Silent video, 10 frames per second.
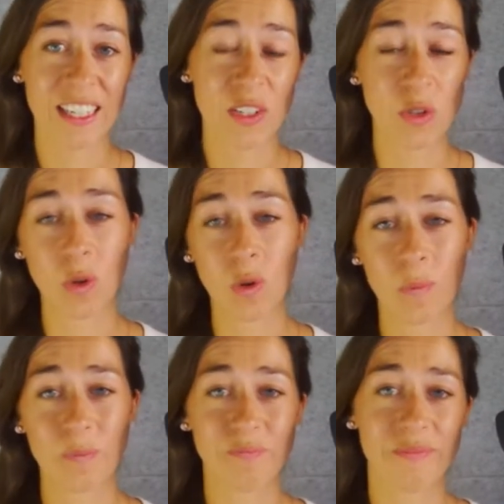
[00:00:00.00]
So
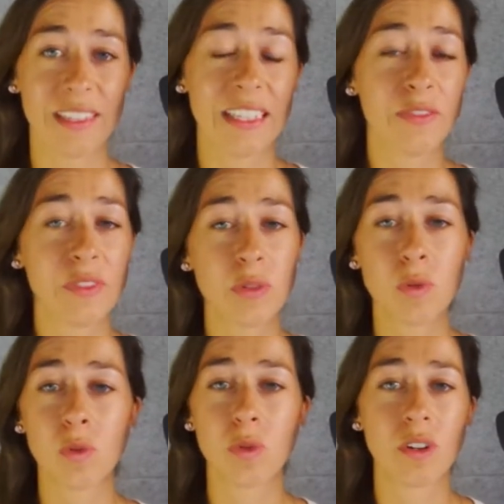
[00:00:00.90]
if
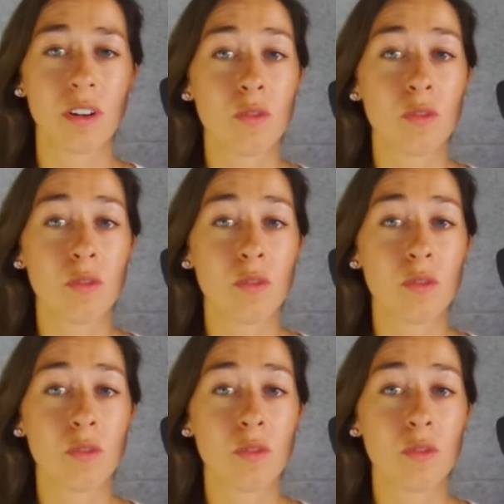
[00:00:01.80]
you